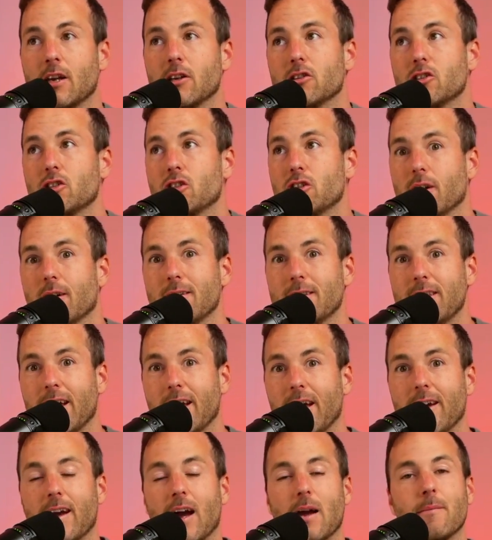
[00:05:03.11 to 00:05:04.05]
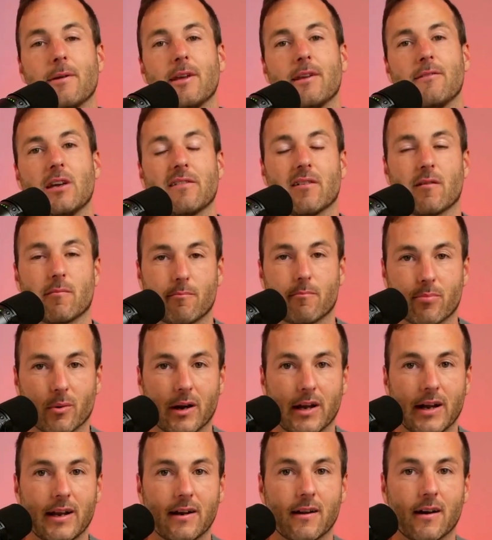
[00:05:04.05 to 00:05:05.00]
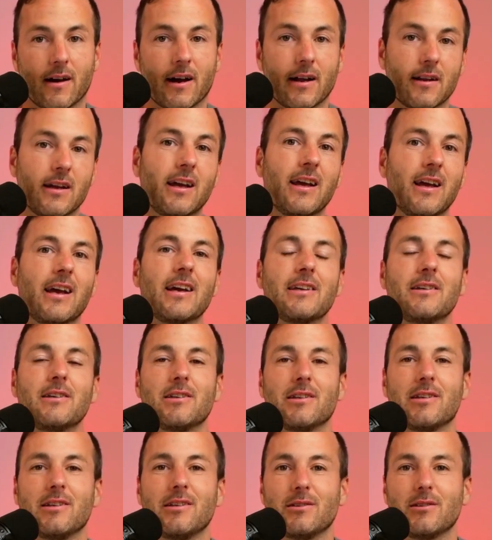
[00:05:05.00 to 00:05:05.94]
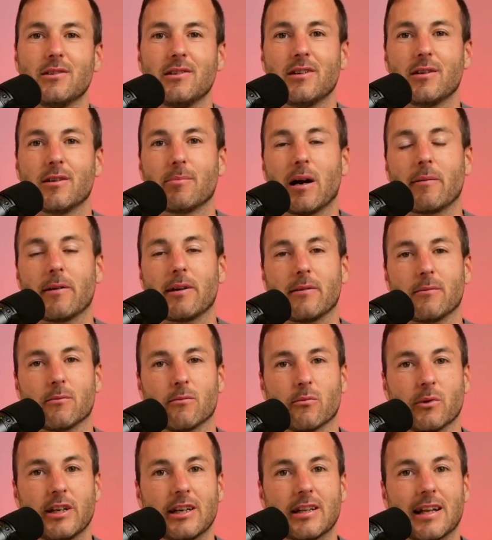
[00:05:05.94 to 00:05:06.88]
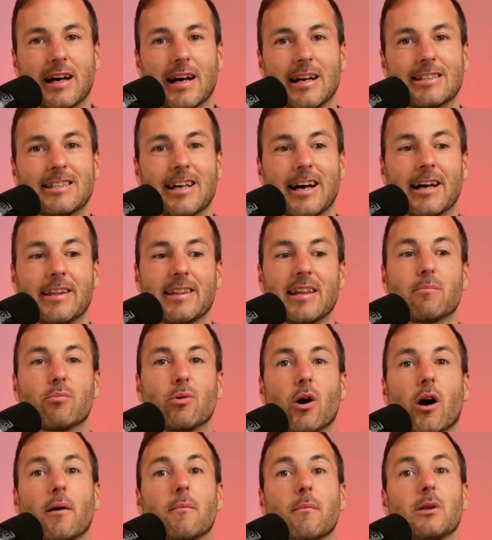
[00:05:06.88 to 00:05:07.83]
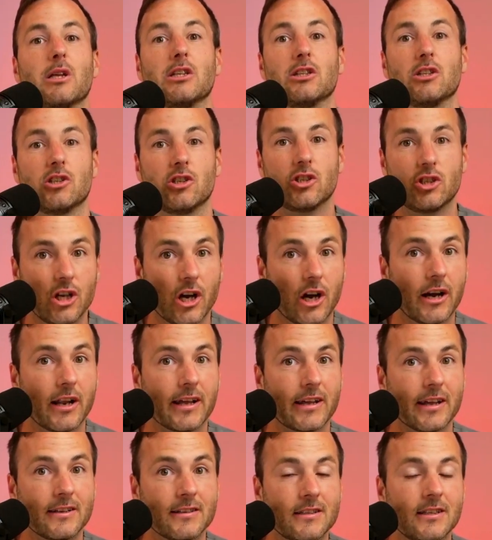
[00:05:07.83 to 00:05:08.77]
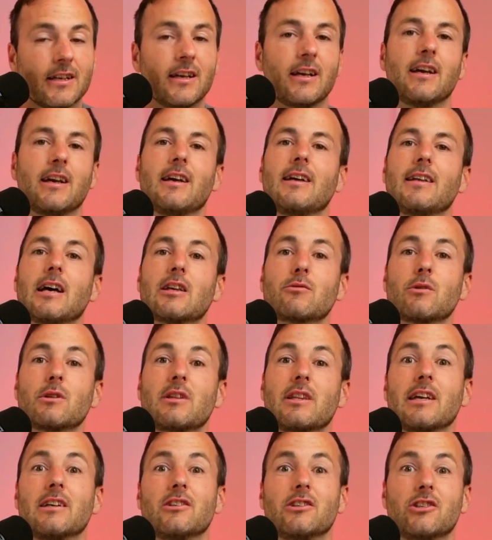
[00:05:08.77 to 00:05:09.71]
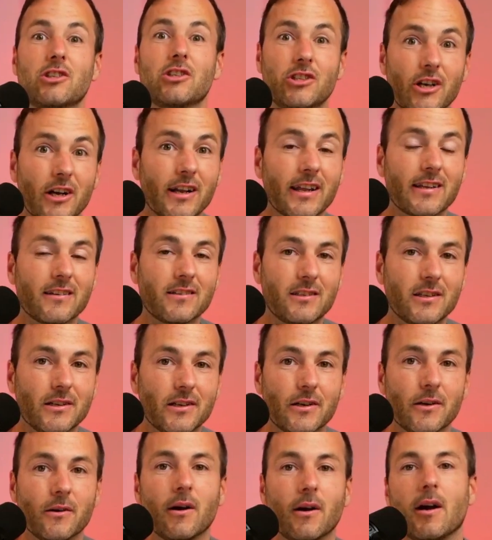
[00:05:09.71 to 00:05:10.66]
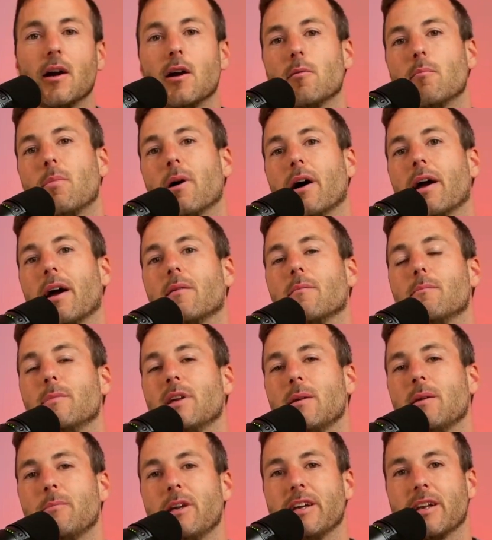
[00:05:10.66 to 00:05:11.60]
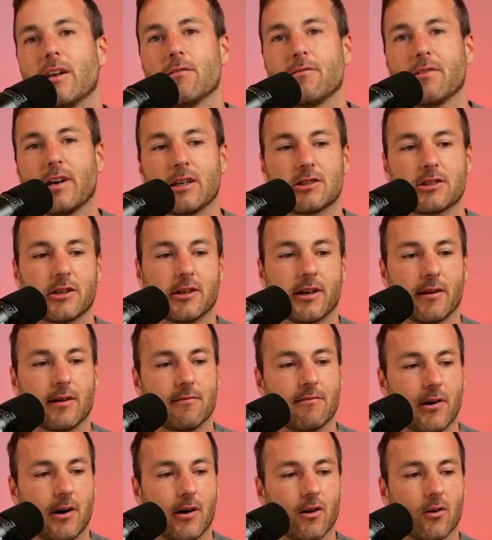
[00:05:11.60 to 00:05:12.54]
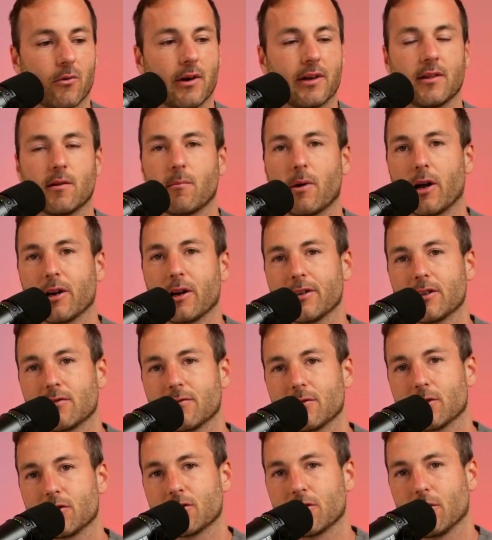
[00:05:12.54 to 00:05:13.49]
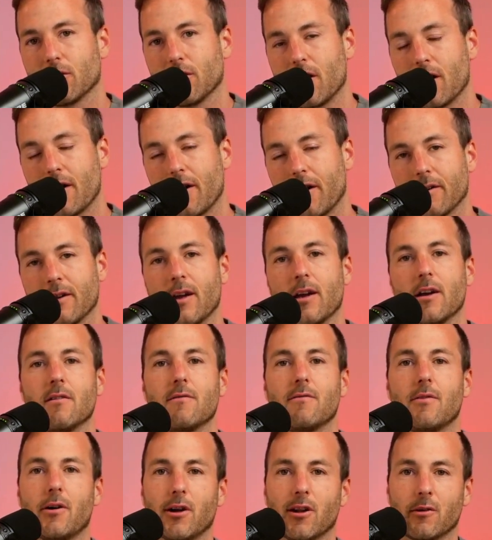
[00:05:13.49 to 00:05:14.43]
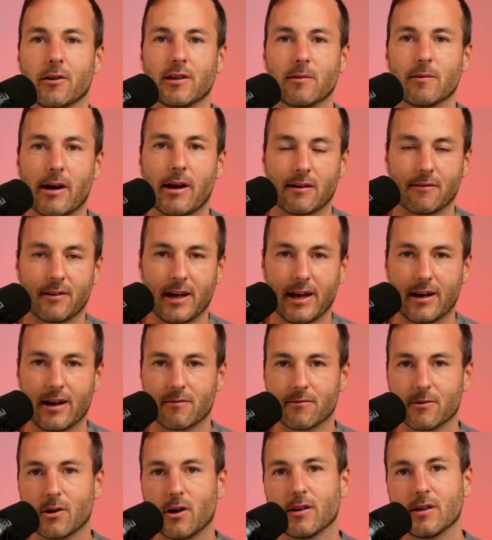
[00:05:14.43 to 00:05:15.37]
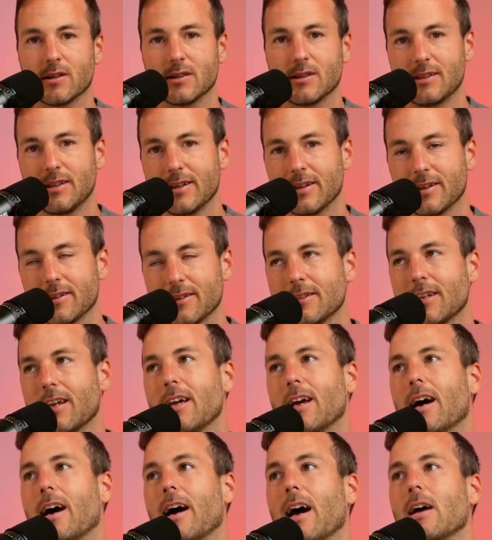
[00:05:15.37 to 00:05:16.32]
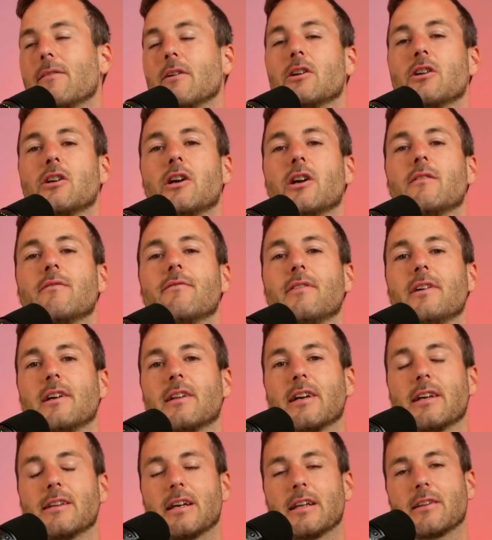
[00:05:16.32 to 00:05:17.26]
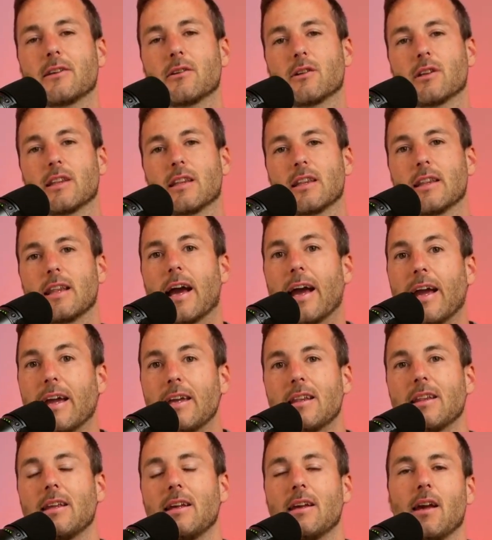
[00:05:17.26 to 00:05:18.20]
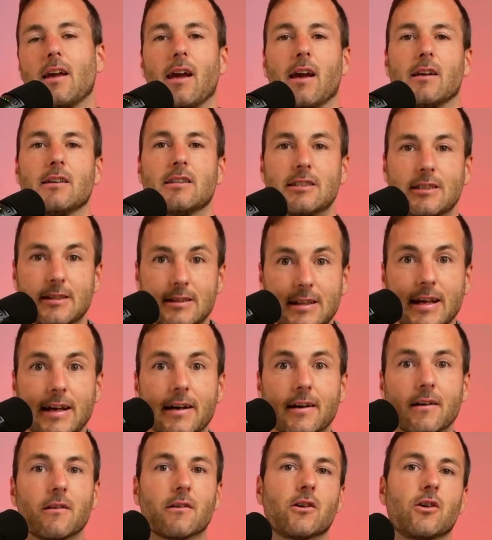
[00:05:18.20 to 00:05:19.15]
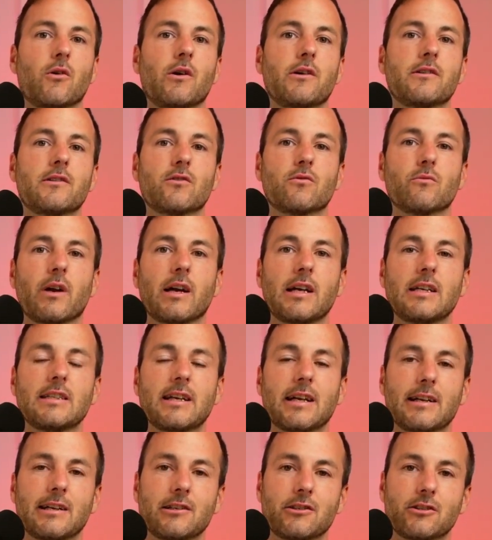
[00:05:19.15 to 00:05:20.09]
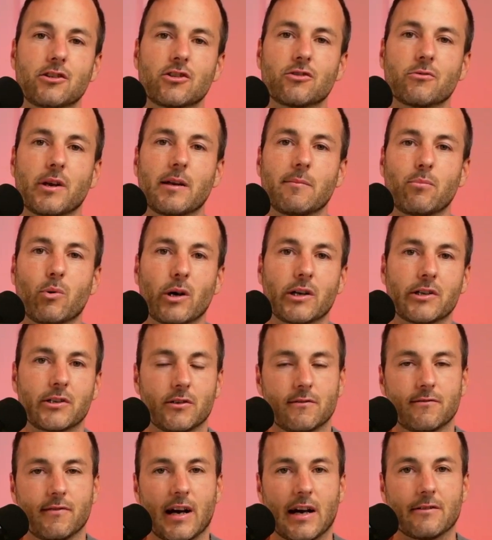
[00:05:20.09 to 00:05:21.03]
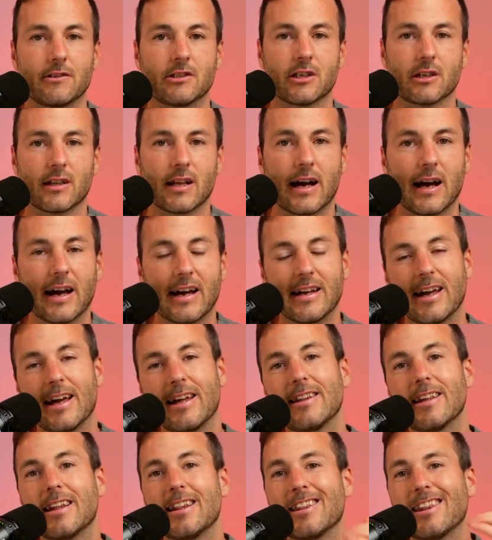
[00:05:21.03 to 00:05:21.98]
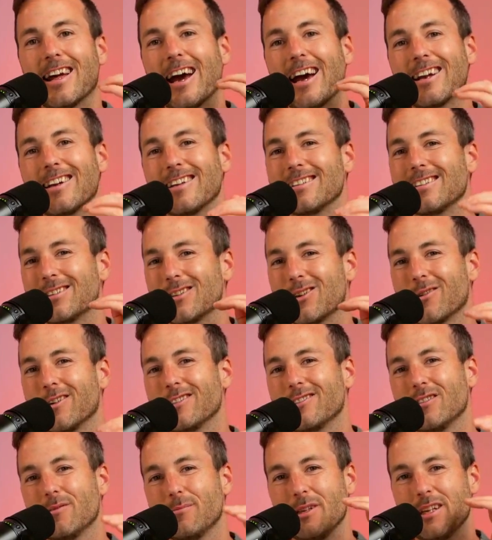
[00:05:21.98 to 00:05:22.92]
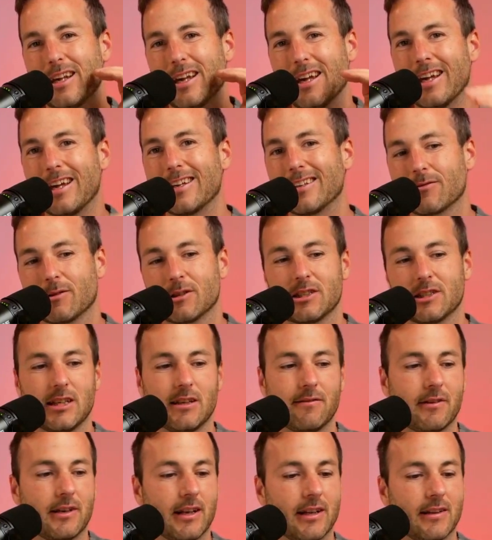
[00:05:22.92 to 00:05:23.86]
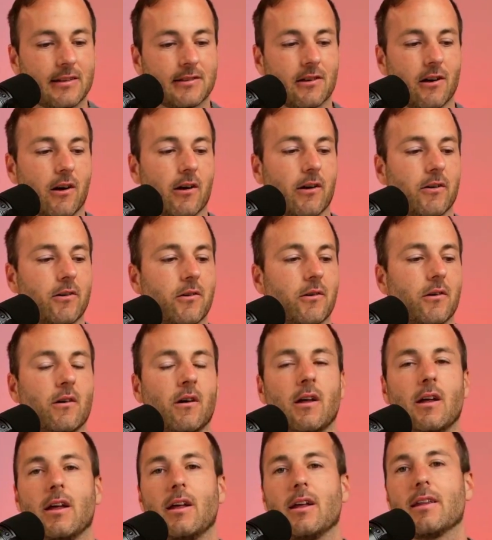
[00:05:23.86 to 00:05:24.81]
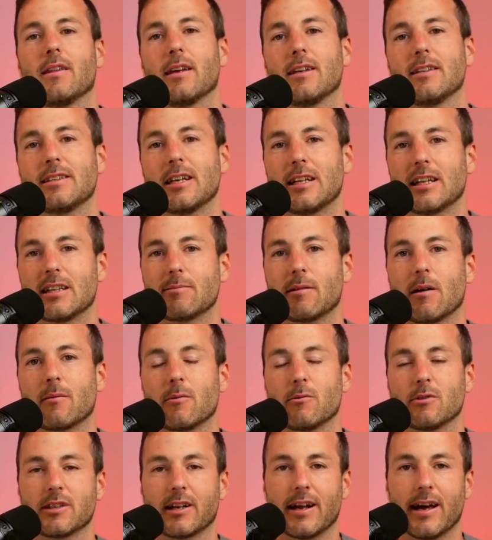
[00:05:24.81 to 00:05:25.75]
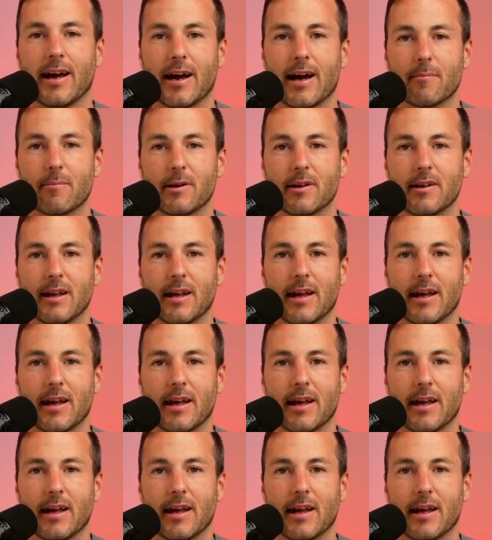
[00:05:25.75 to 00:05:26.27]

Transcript: Should they? I mean, if you have a brain on, you can probably realize that they probably shouldn't. That's what they shouldn't do. But me being an investor and following the markets for so long, following the Bank of Canada for all these years, I have a good feeling that they're likely still going to raise that interest rate 0.25 in July. And then that is going to be it, which even in this article, they said that's probably what's going to happen.